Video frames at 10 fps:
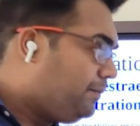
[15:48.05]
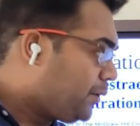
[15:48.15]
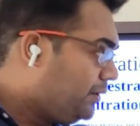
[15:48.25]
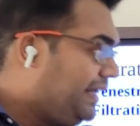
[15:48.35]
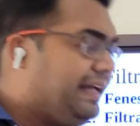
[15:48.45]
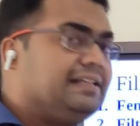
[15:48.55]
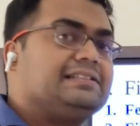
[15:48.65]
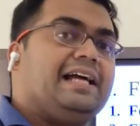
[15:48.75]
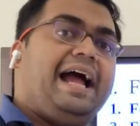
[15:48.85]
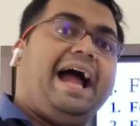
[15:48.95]

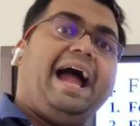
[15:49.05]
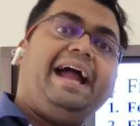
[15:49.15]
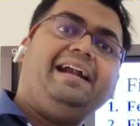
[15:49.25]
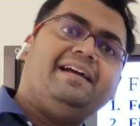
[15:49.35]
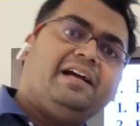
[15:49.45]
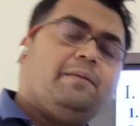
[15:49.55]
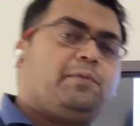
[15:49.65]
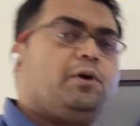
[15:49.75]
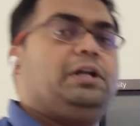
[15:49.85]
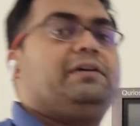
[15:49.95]
proteins and
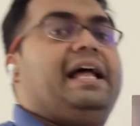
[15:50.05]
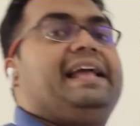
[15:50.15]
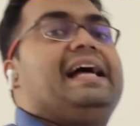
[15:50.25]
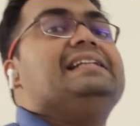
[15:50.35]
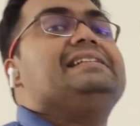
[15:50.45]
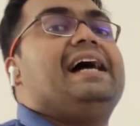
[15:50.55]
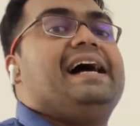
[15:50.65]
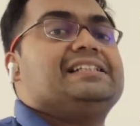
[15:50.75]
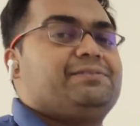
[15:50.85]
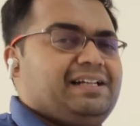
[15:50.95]
proteoglycans
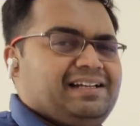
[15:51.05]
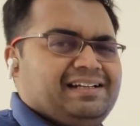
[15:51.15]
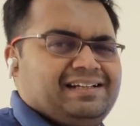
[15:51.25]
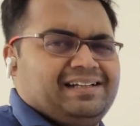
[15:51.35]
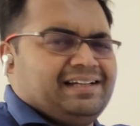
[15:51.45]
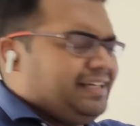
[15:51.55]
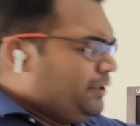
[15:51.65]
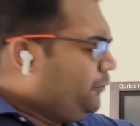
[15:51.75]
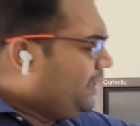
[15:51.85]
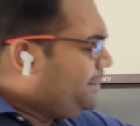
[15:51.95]
as well.
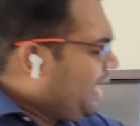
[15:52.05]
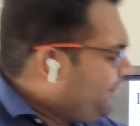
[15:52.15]
You will